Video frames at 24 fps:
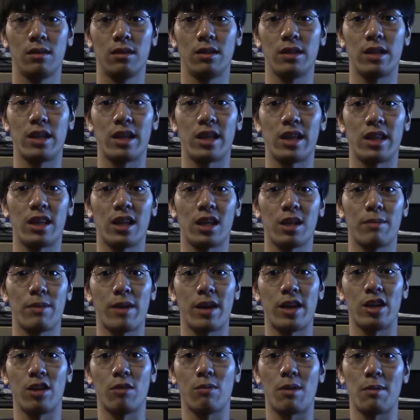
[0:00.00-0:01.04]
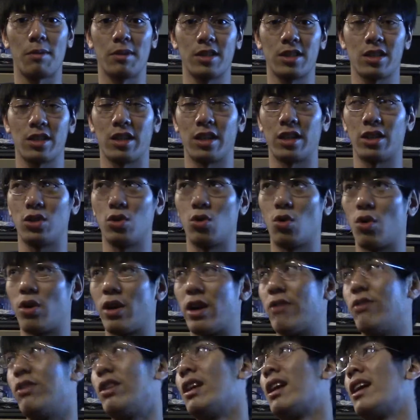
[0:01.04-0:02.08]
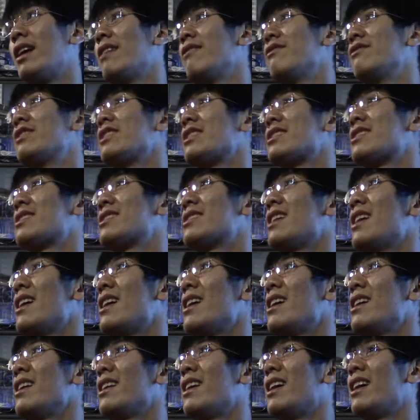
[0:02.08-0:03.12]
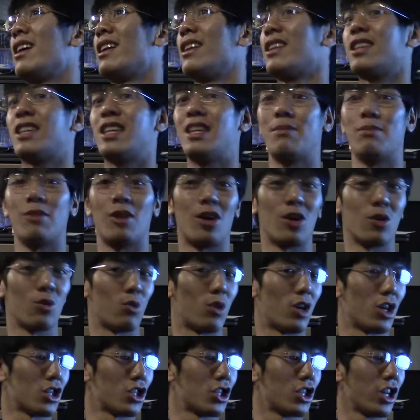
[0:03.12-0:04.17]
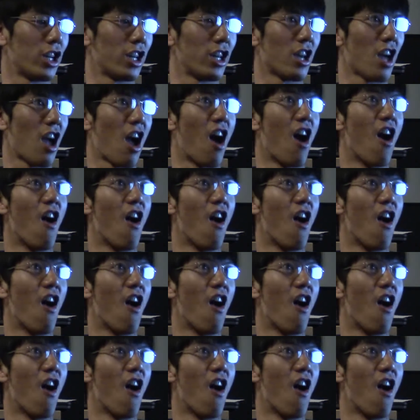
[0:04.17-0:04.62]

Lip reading: Now that I think about it, you're probably just going to ignore everything I have just said and keep on watching.